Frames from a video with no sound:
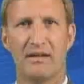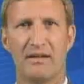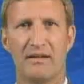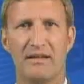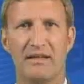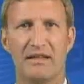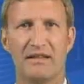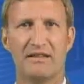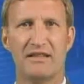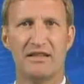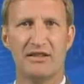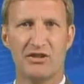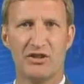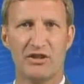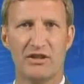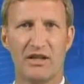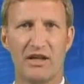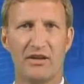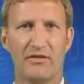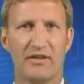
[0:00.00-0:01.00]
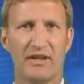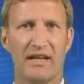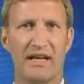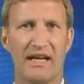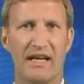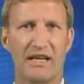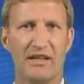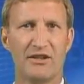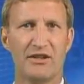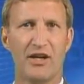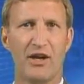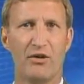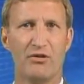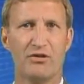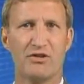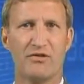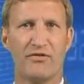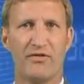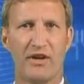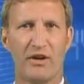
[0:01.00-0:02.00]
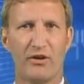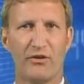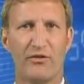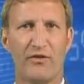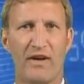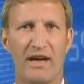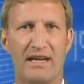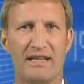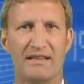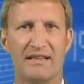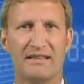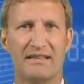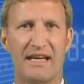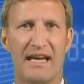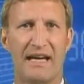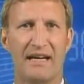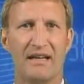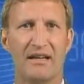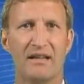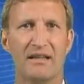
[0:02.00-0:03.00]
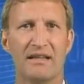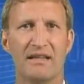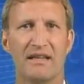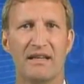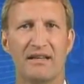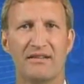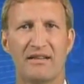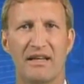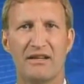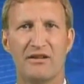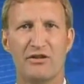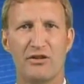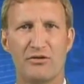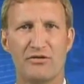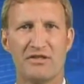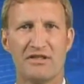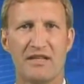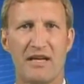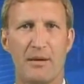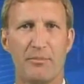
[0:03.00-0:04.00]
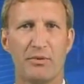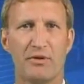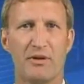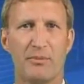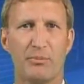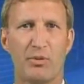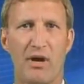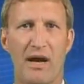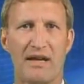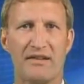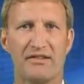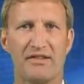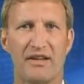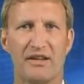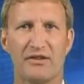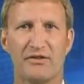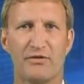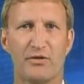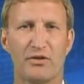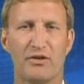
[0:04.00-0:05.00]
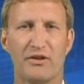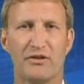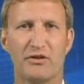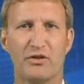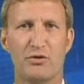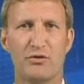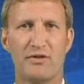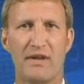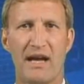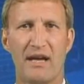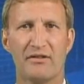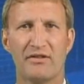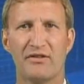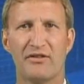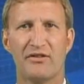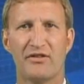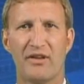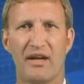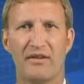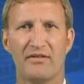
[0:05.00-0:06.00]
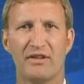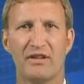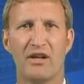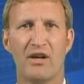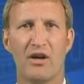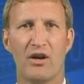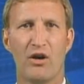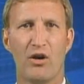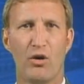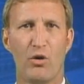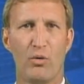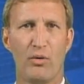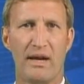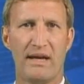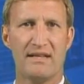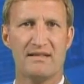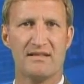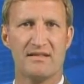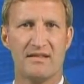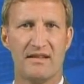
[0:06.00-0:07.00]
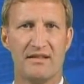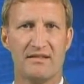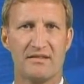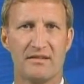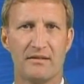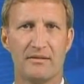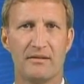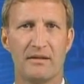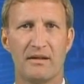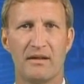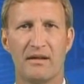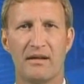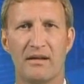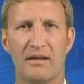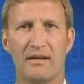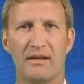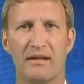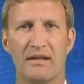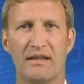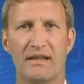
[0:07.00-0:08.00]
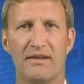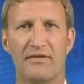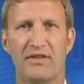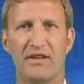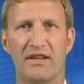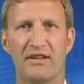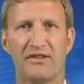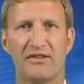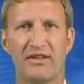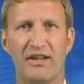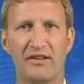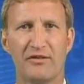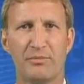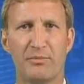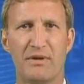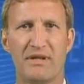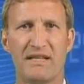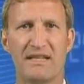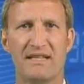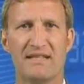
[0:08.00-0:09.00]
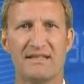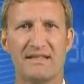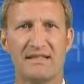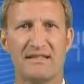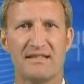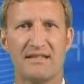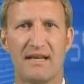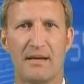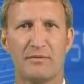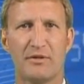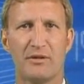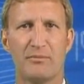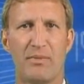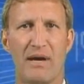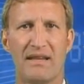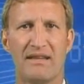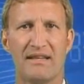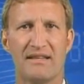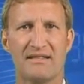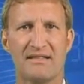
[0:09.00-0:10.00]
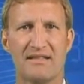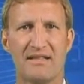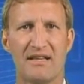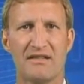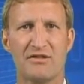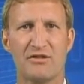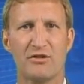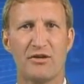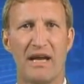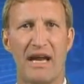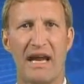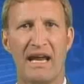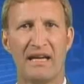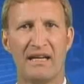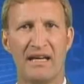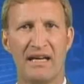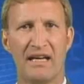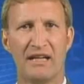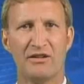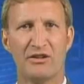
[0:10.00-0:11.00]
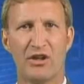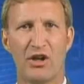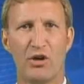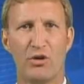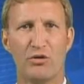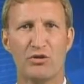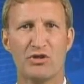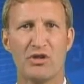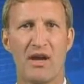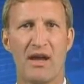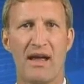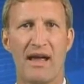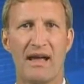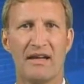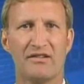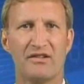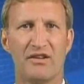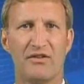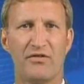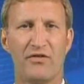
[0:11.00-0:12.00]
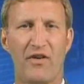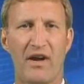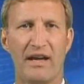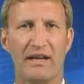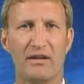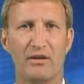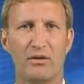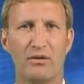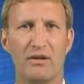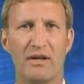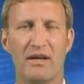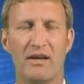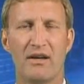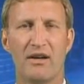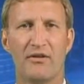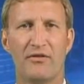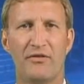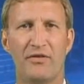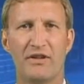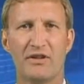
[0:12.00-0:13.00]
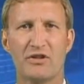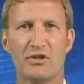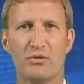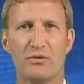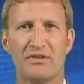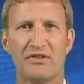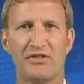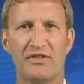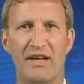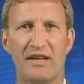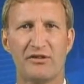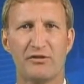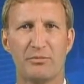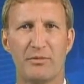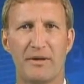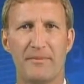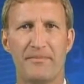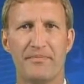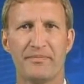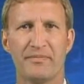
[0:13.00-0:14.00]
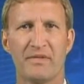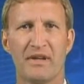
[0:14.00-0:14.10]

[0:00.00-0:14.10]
The addition of the head coach verifying the data is a new step in the process for the 2007-08 season. If the assessment is accepted by the assessor and head coach as the final official assessment,